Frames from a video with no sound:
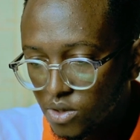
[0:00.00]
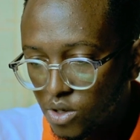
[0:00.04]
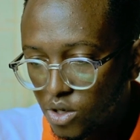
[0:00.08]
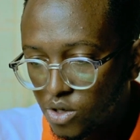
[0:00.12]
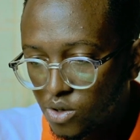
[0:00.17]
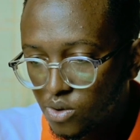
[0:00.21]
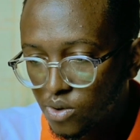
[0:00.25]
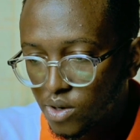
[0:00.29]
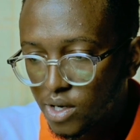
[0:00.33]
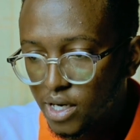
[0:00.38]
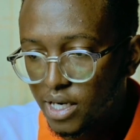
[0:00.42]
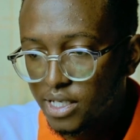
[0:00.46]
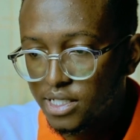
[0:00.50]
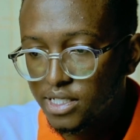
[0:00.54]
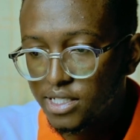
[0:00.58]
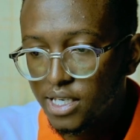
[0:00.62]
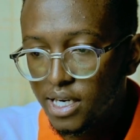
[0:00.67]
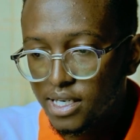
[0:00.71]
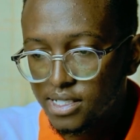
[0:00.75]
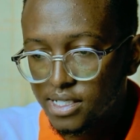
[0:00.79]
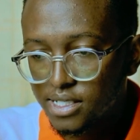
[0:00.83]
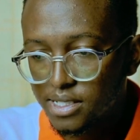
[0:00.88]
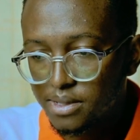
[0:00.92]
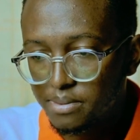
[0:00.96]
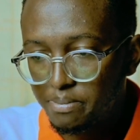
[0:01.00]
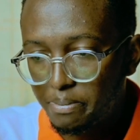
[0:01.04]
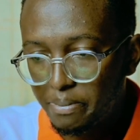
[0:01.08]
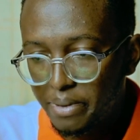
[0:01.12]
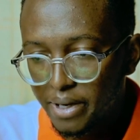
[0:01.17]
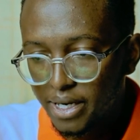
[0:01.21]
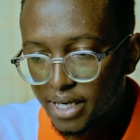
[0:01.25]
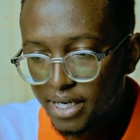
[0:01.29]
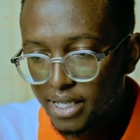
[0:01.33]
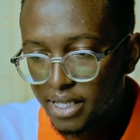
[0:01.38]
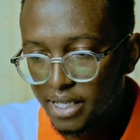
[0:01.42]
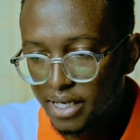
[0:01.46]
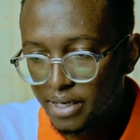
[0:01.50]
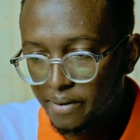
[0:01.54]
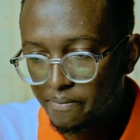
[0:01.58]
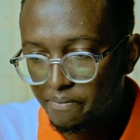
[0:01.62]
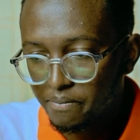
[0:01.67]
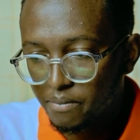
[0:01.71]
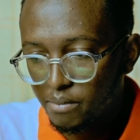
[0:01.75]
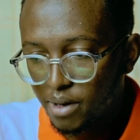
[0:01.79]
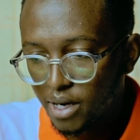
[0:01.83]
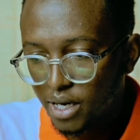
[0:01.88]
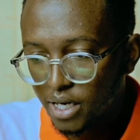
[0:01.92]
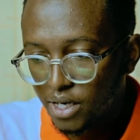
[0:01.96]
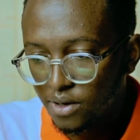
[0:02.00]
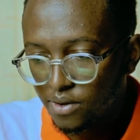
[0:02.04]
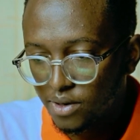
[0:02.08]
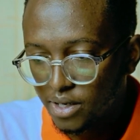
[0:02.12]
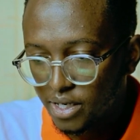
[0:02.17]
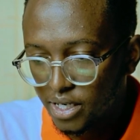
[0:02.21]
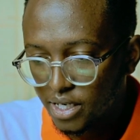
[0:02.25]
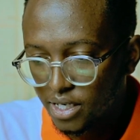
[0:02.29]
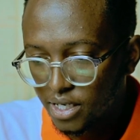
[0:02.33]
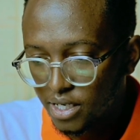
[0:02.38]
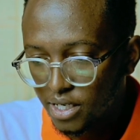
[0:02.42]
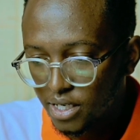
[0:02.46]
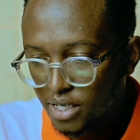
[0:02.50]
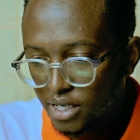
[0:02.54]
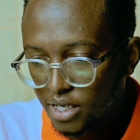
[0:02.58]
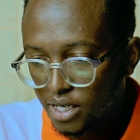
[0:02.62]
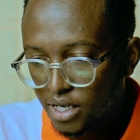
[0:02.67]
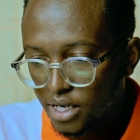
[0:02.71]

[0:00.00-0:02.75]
or you can just pick the background and